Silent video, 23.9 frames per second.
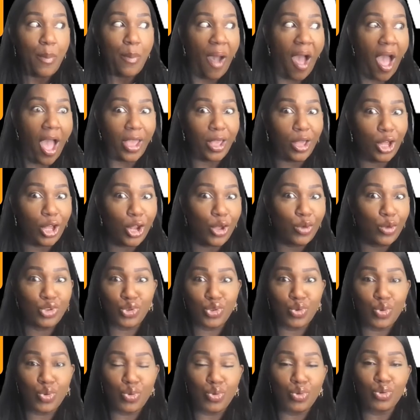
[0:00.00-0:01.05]
behind
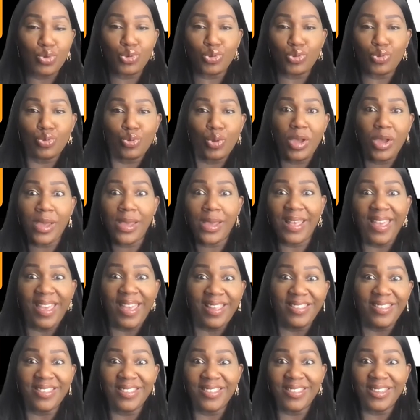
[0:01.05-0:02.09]
closed doors, or
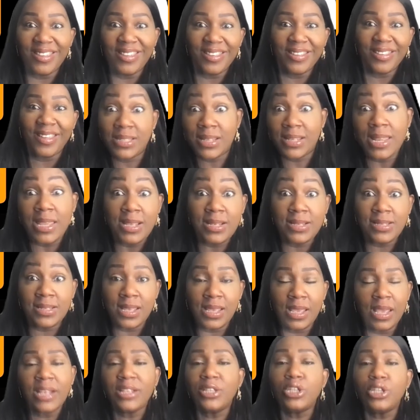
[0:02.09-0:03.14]
hidden and
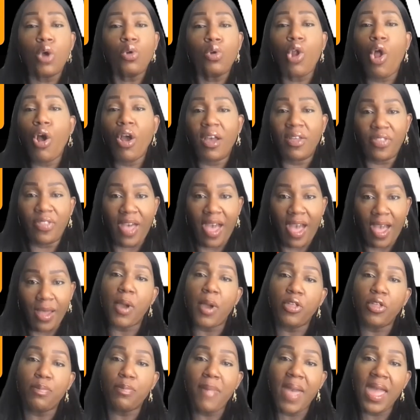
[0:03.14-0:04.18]
sleazy. It's no longer that.
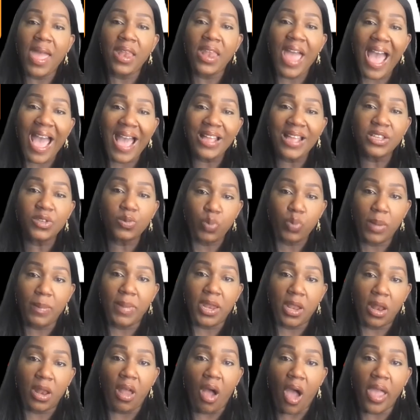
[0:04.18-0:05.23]
Both men and
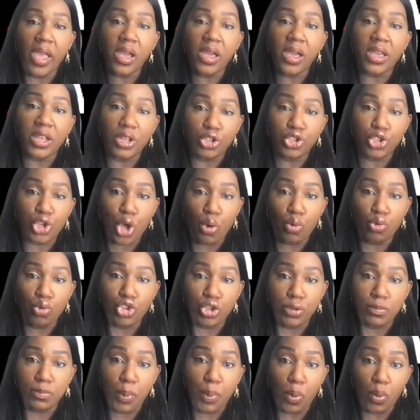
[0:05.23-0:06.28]
women alike
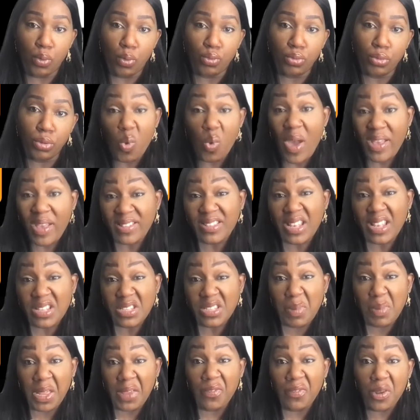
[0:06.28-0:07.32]
indulge in porn, quite
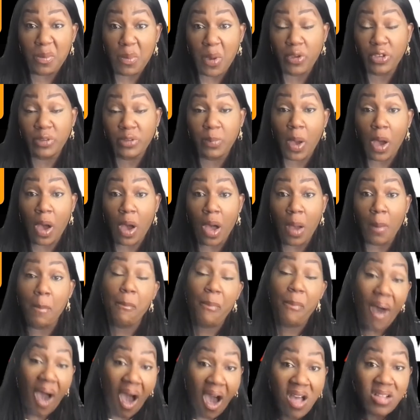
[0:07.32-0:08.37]
sensibly for the most part,
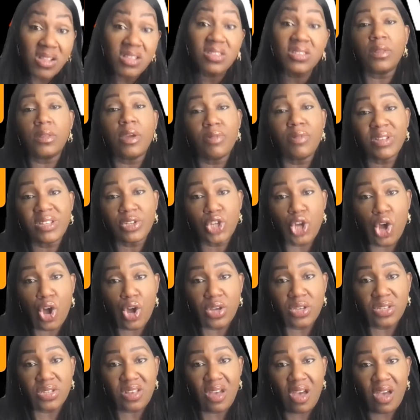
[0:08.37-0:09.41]
but there is a
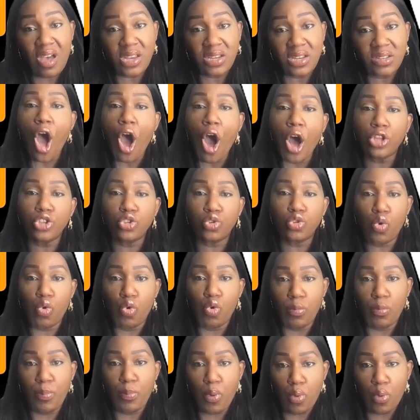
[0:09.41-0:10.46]
darker side.
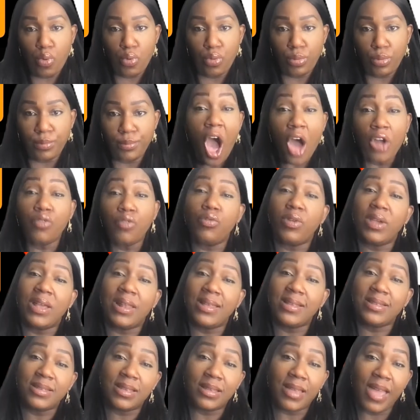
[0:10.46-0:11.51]
Hardcore porn,
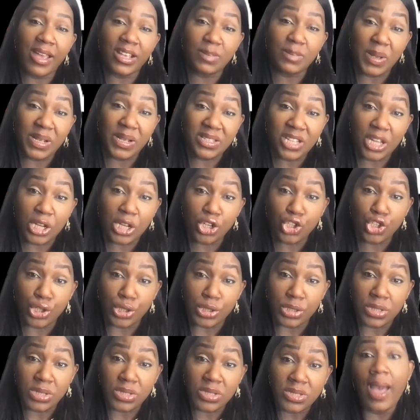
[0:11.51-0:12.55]
unrealistic
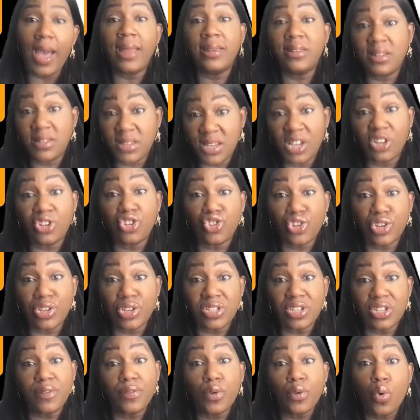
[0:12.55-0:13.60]
expectations and
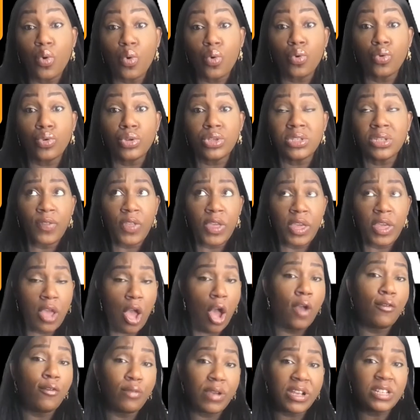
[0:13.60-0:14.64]
addictions, and of course, the
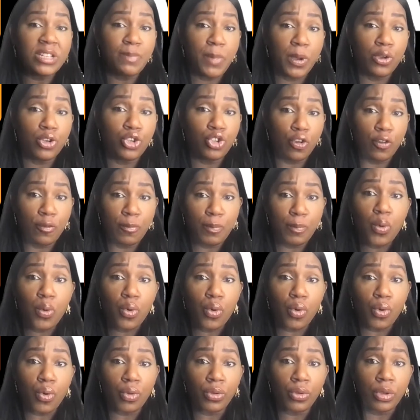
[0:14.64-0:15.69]
overexposure of
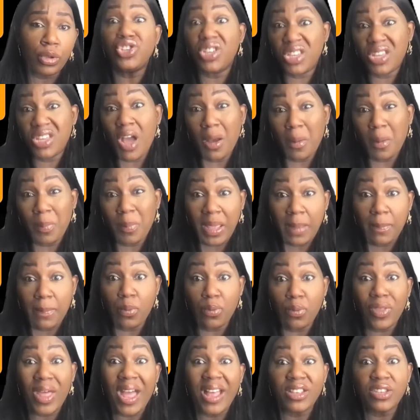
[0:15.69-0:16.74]
porn to young
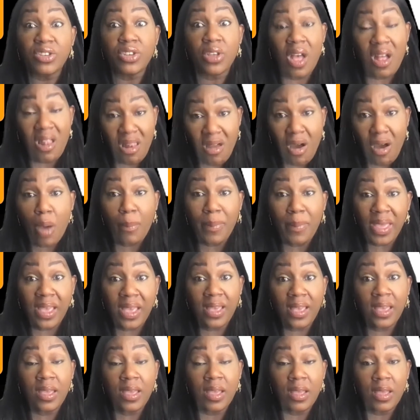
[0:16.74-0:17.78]
people. That's
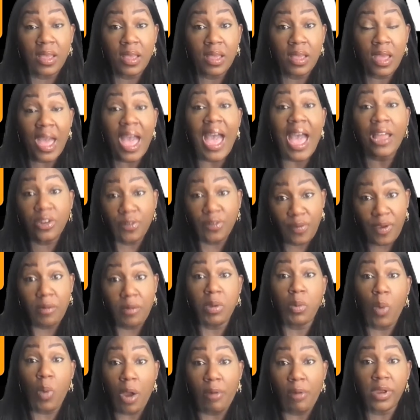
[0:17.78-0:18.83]
alarming and
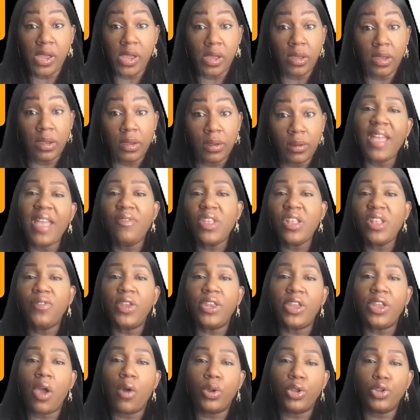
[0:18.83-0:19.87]
very worrying. In this
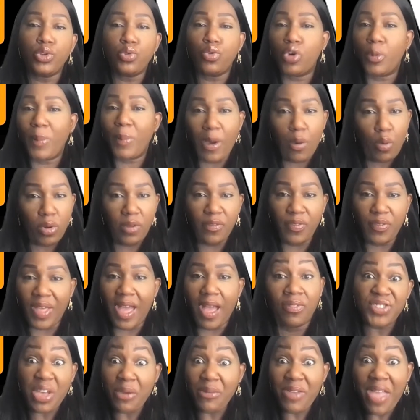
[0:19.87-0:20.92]
video, I want to talk about all of
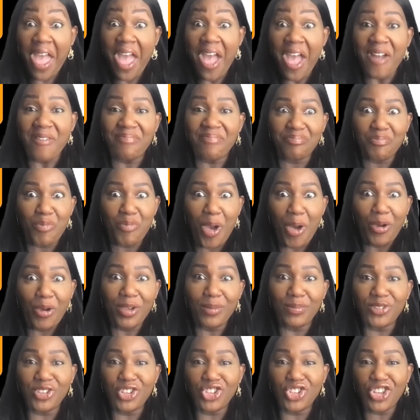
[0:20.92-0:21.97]
that. So yeah,
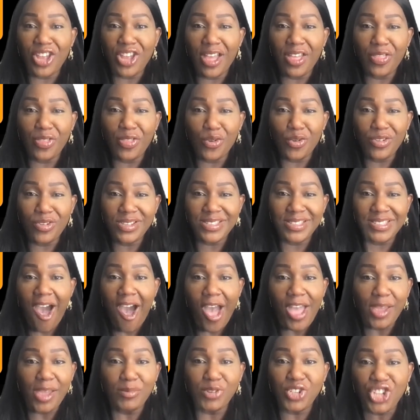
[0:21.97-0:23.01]
welcome to Share Thoughts.
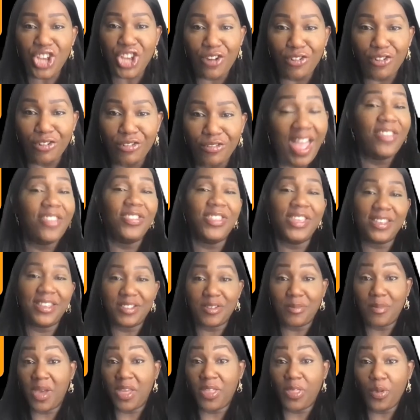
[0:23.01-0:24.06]
I am Cheryl, and
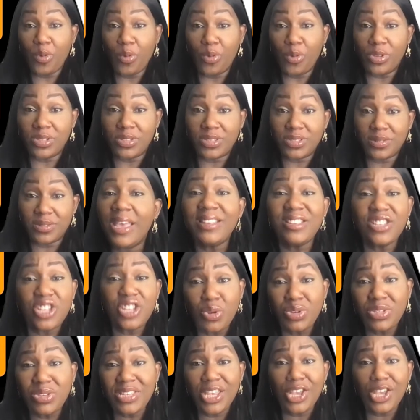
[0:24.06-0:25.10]
these are my thoughts. It's
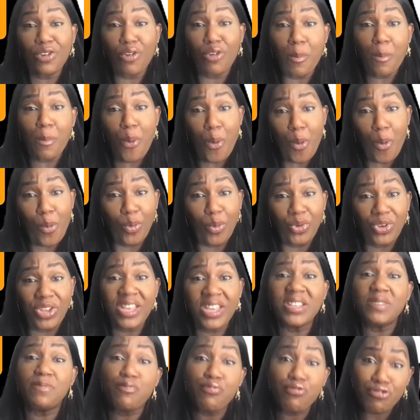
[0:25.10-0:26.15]
no secret porn
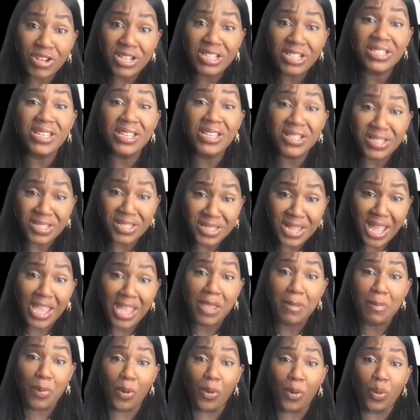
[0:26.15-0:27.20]
is pretty
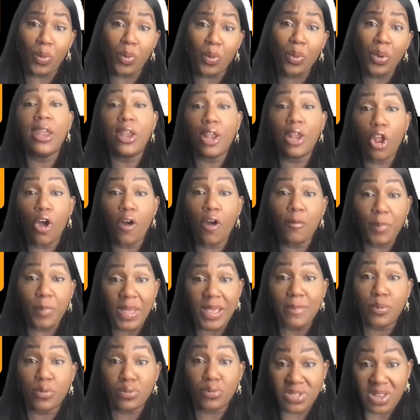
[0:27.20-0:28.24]
staple in a lot of
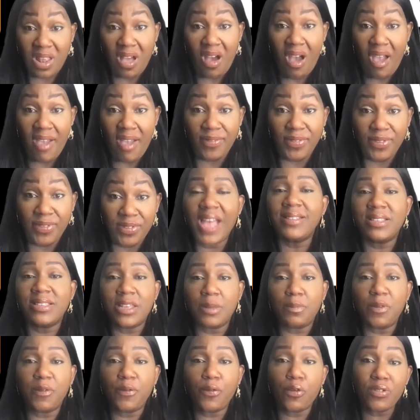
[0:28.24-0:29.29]
people's lives. As I
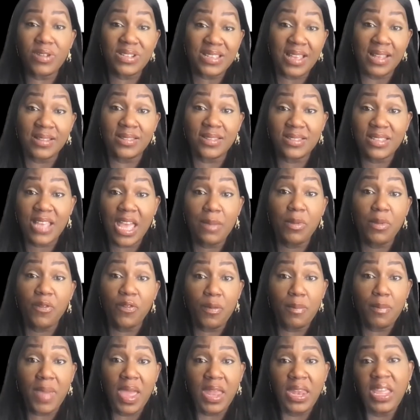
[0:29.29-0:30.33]
said before, it's entertainment
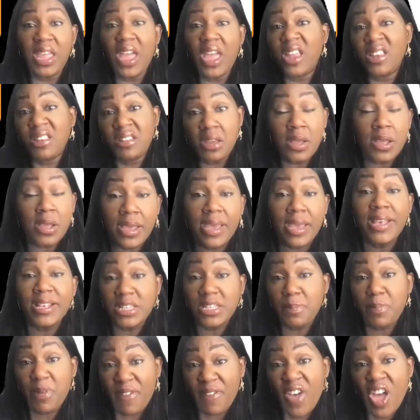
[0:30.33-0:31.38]
for many and it's
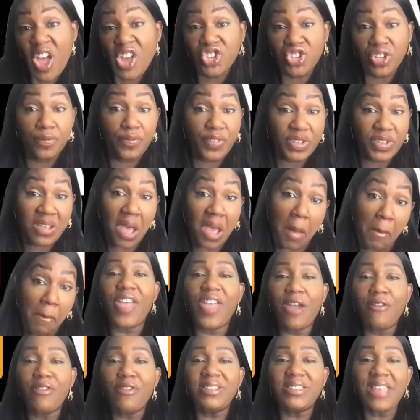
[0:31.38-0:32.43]
a perversion for some.
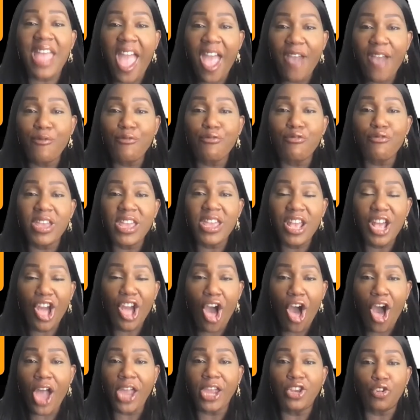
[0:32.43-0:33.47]
There is every
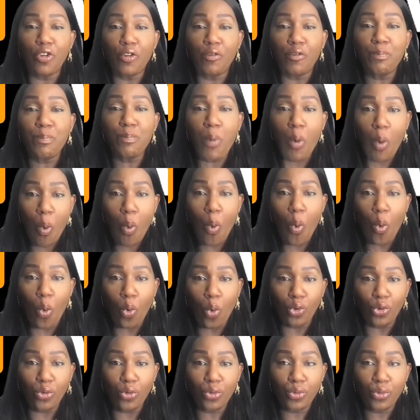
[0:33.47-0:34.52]
kind of
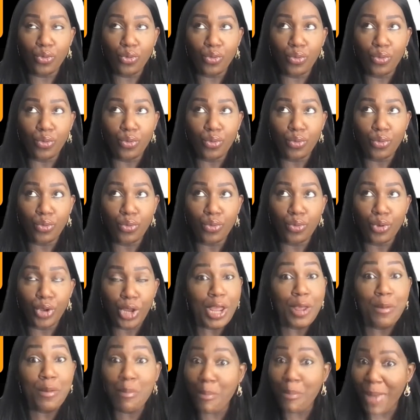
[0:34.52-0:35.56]
porn
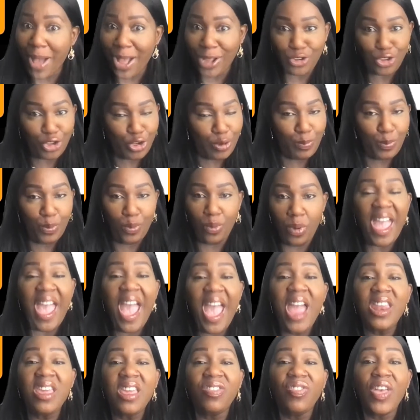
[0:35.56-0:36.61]
imaginable.
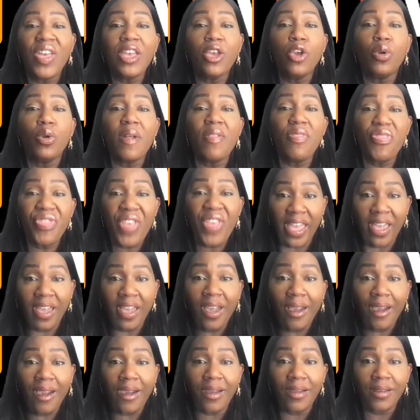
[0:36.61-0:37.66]
Anything you can
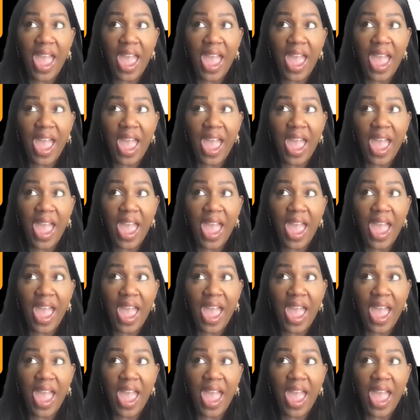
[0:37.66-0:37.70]
think,